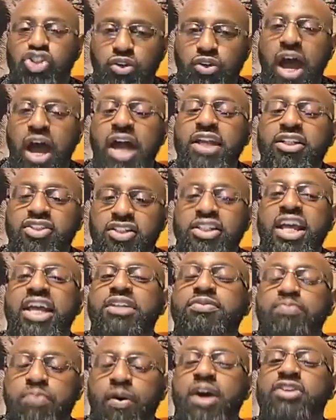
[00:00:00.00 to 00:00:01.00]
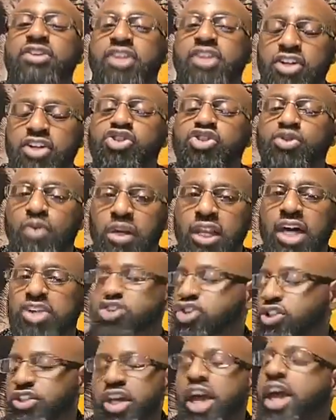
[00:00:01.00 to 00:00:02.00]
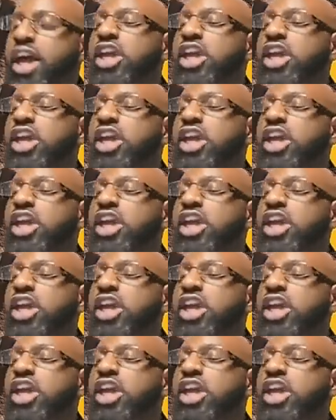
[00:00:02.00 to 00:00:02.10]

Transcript: United States presidential elections.